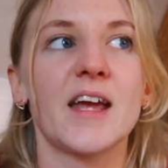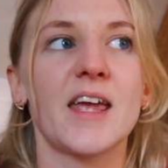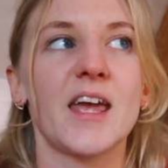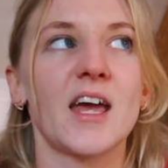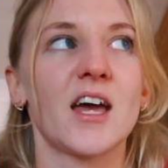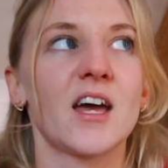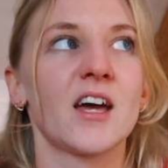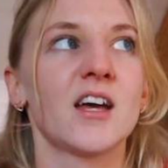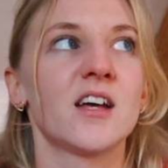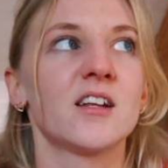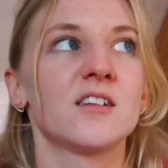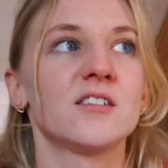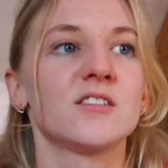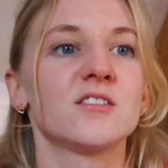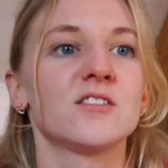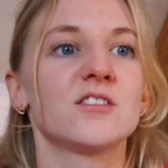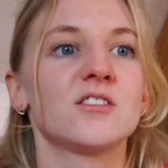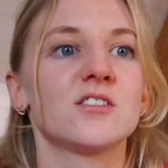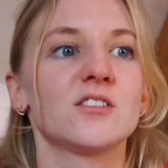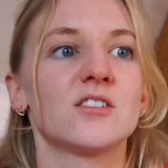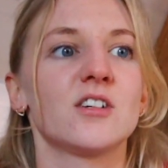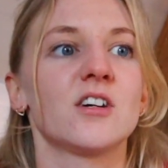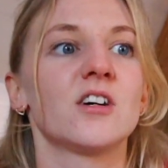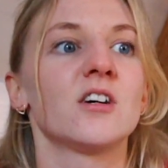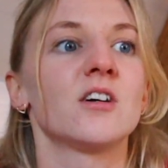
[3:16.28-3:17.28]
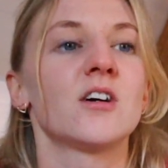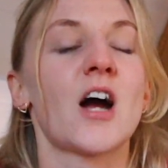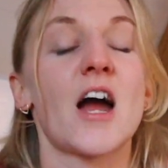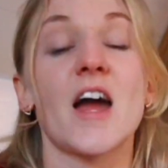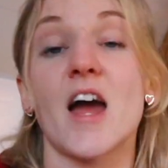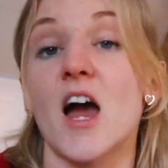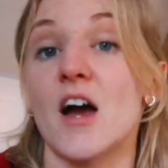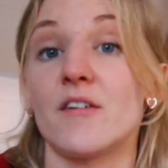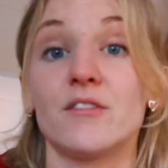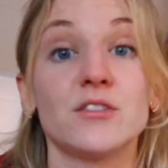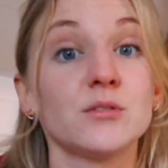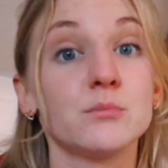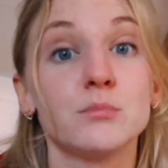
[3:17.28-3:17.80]
and I
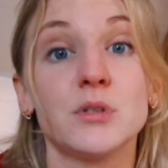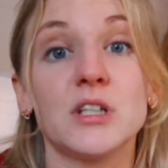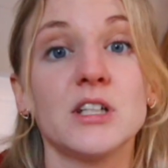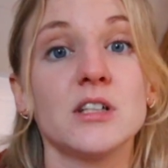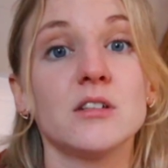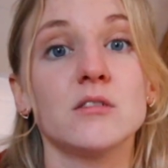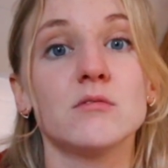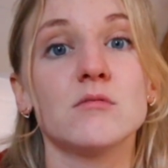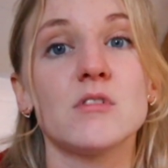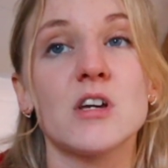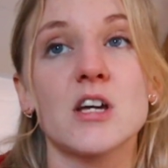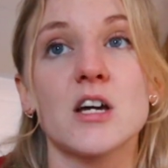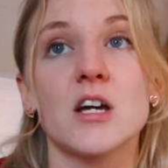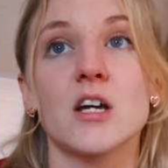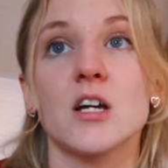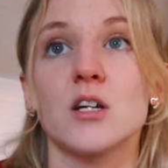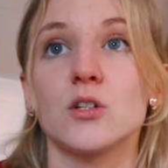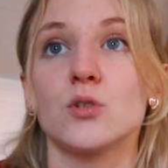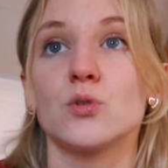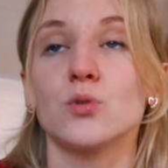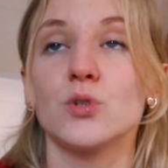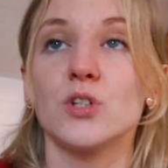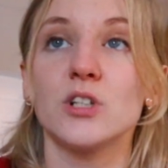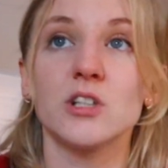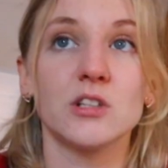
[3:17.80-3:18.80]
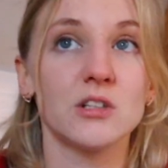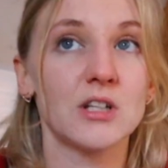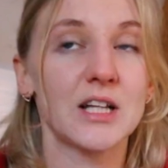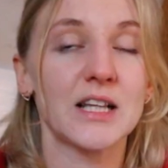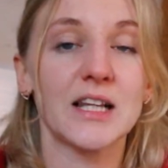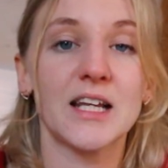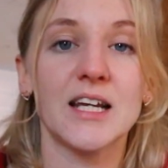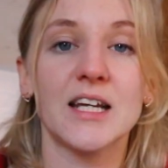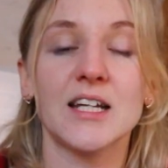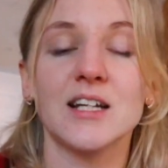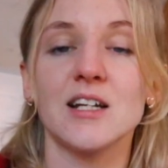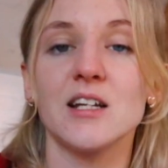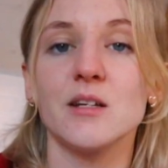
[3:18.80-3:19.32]
haven't been doing
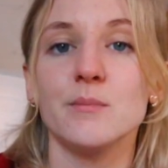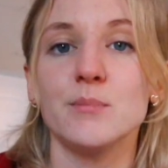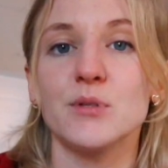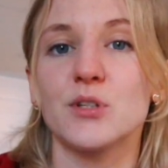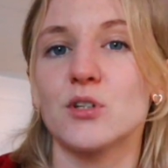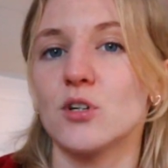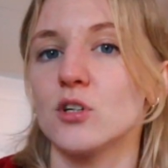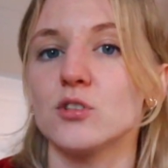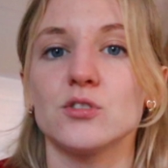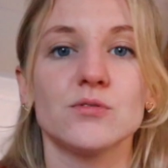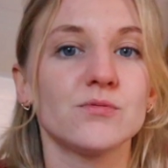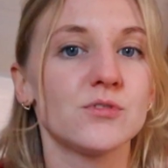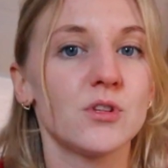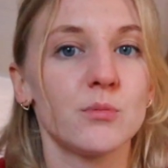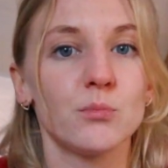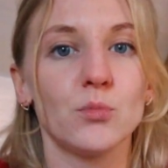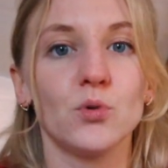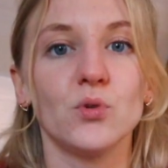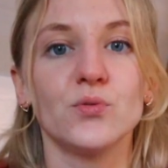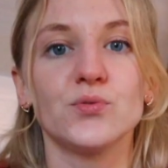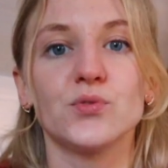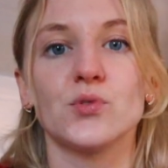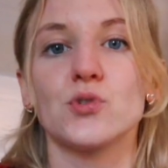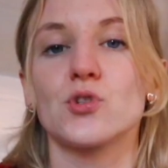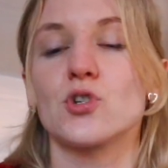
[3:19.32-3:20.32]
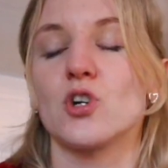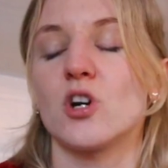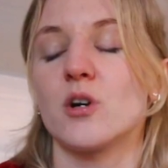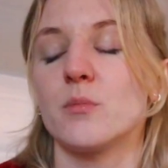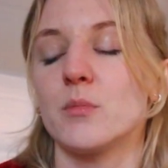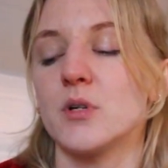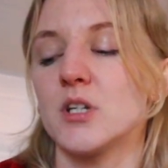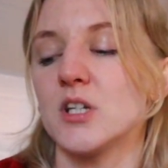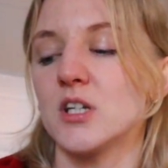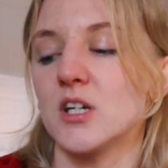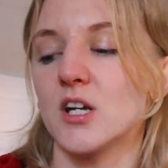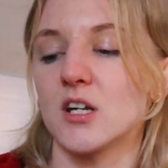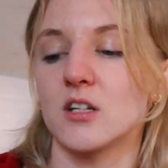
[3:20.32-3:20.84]
lately because of the move to
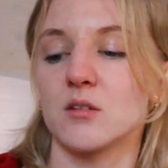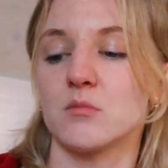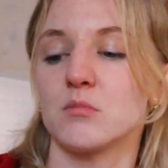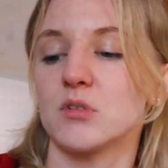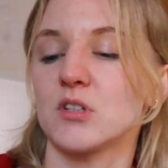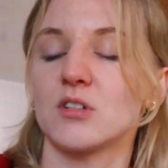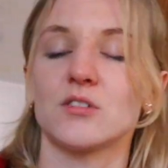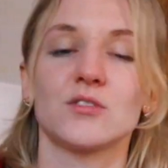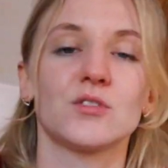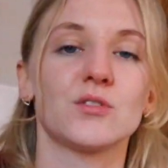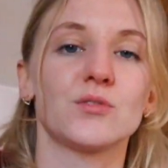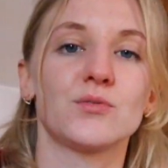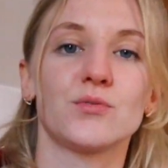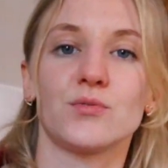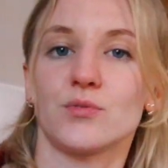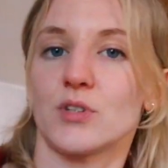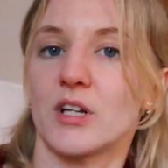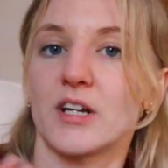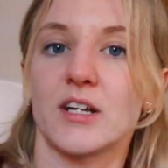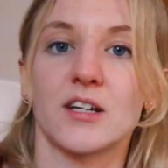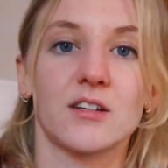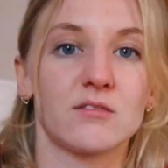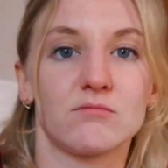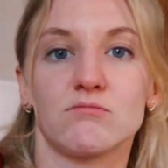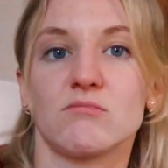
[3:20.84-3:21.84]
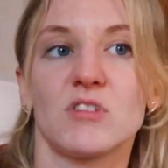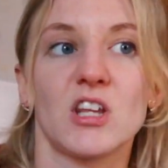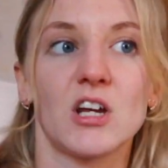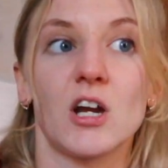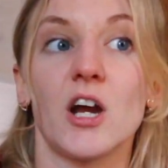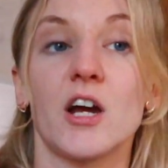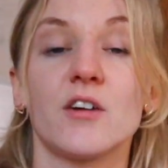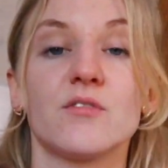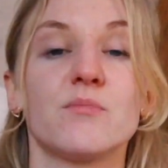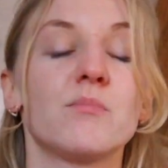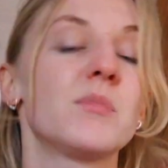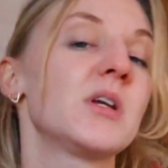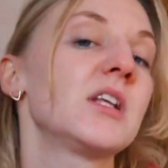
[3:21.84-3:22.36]
Germany and because of like there
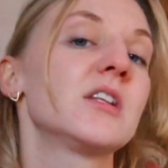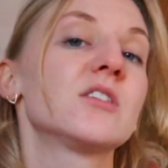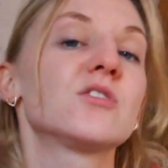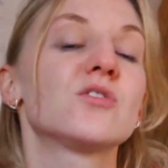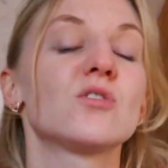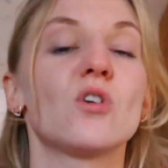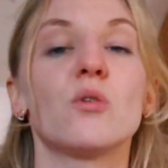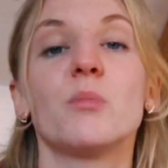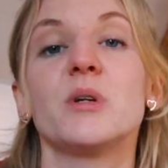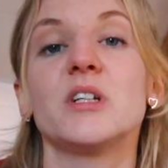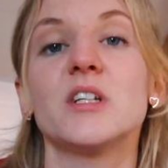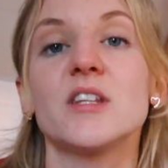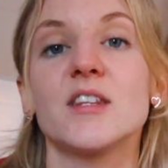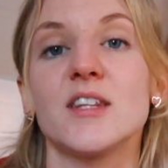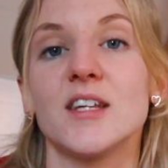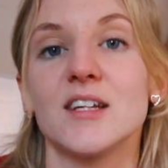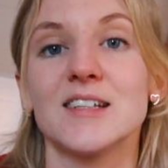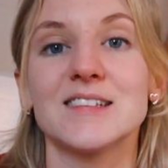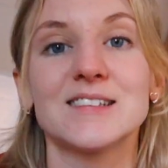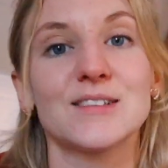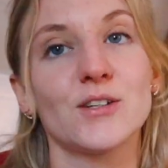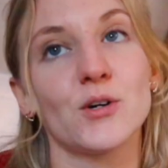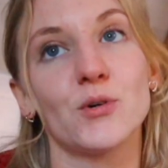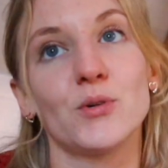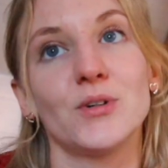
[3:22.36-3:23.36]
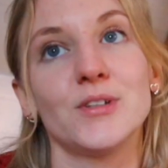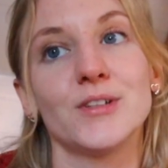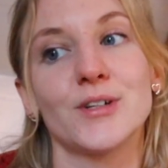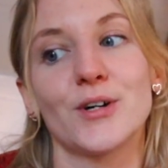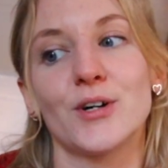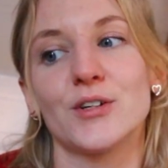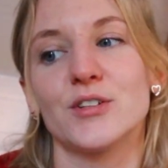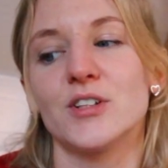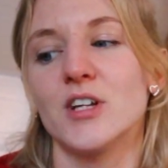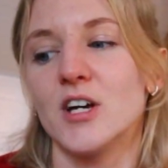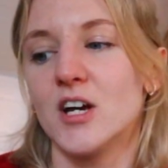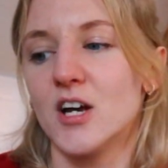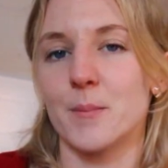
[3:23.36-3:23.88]
have been so many things going
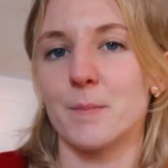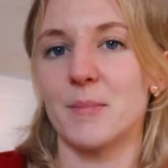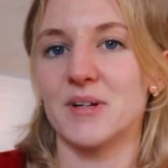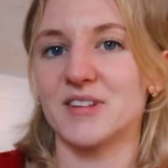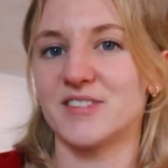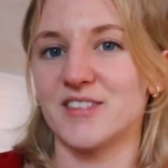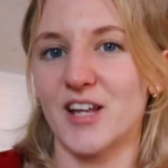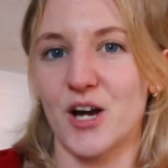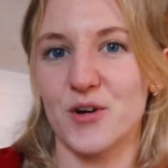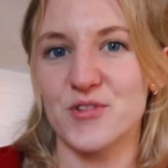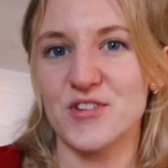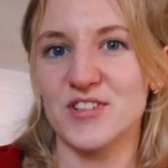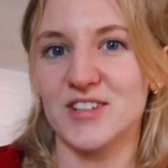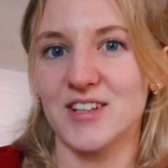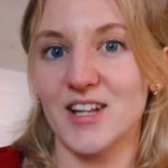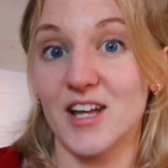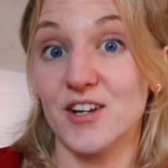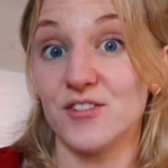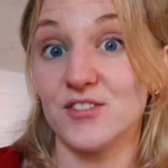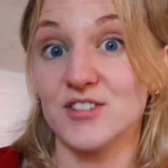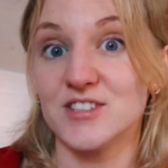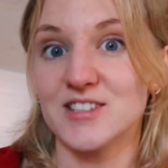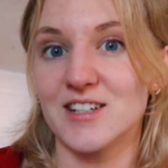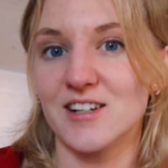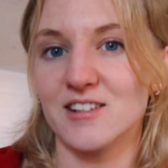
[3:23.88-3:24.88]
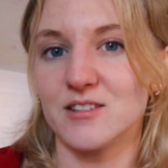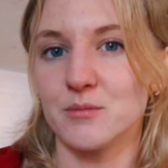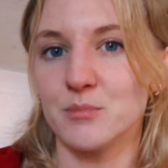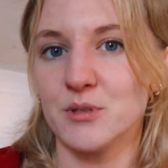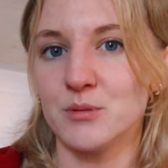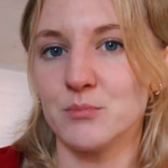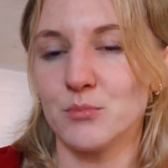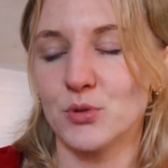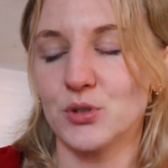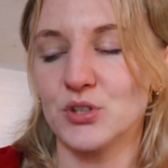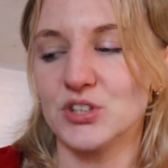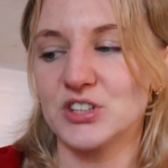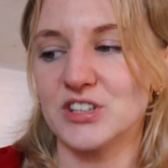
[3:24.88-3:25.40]
on. But now that life is a little bit
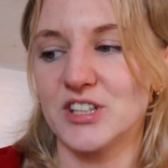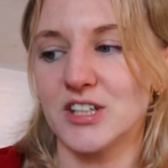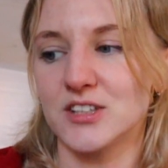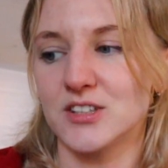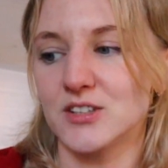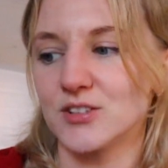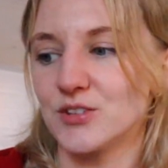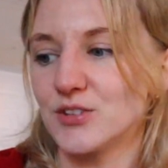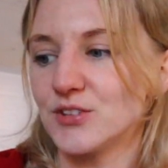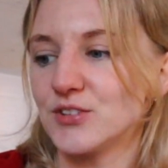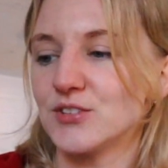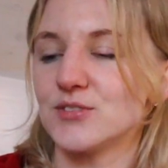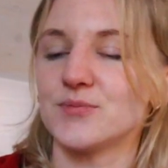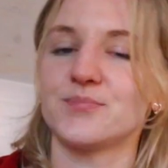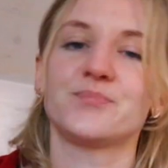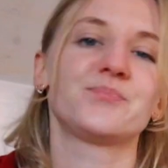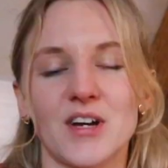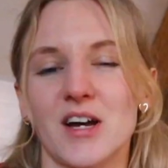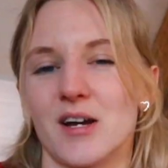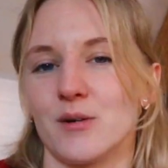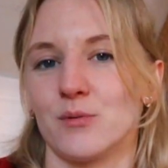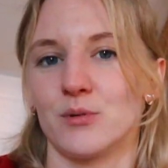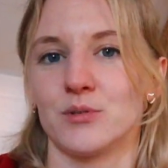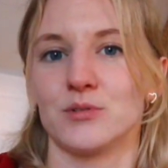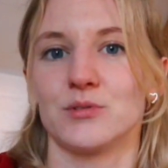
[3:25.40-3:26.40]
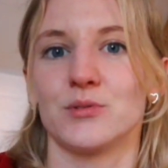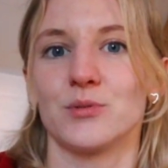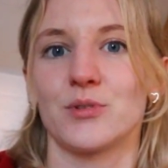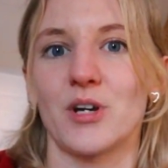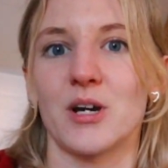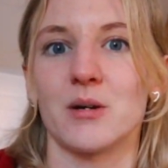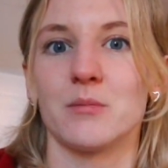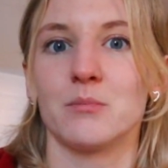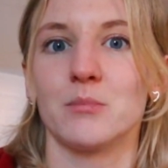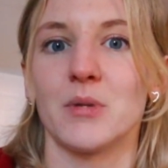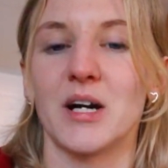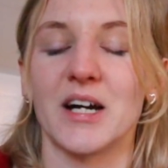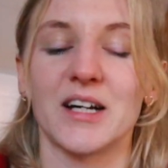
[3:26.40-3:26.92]
more settled, I want to
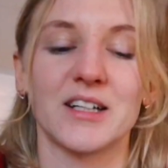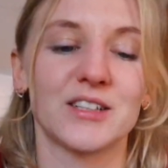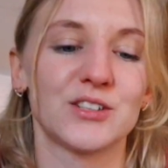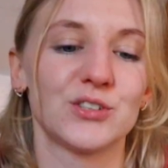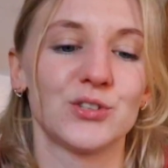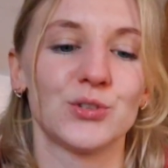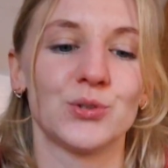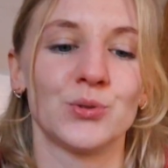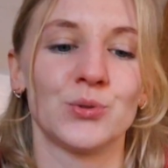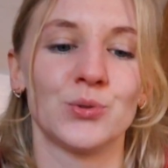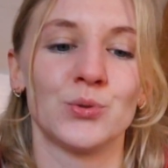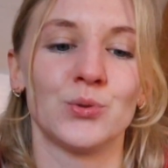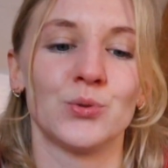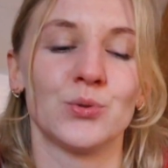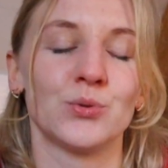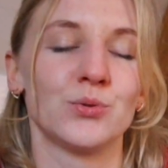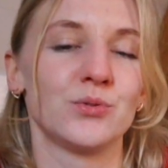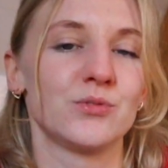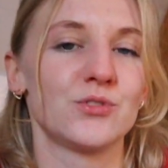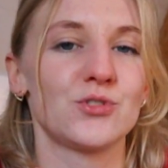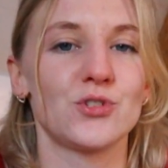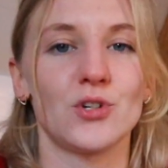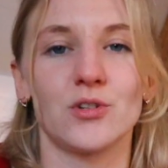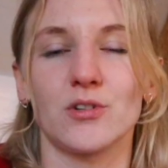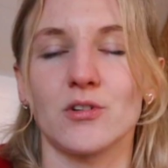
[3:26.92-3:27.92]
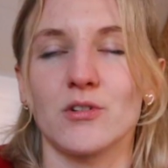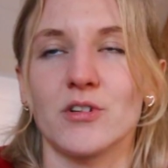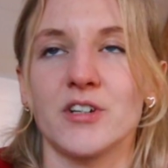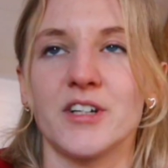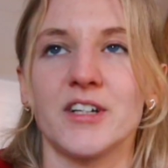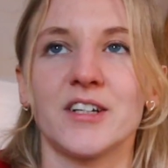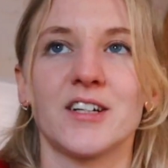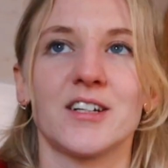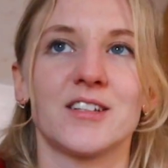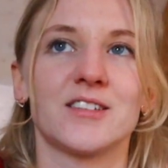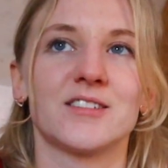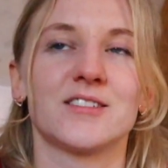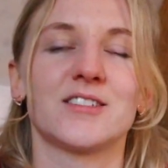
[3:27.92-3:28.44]
come back to
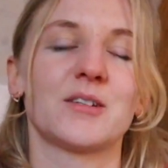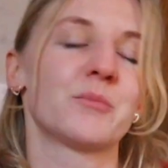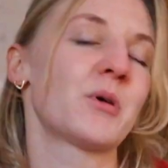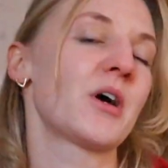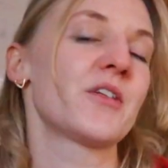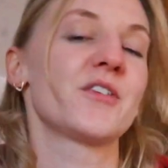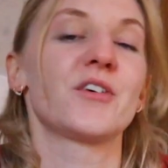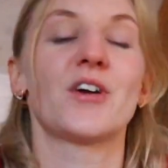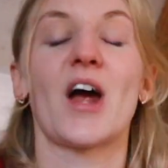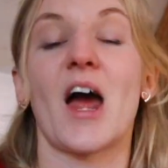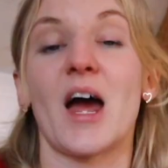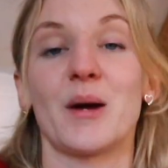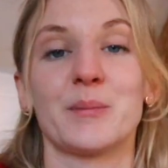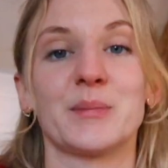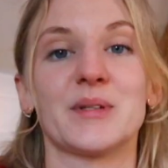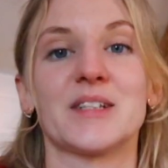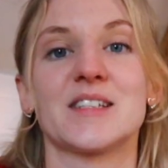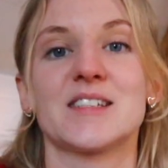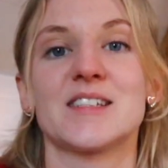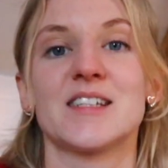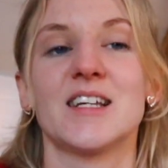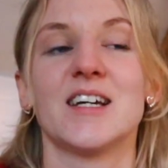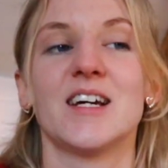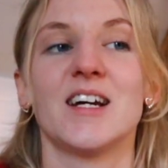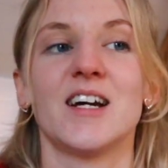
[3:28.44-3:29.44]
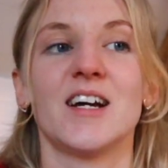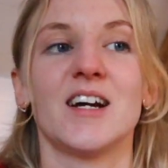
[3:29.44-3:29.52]
journaling and some other habits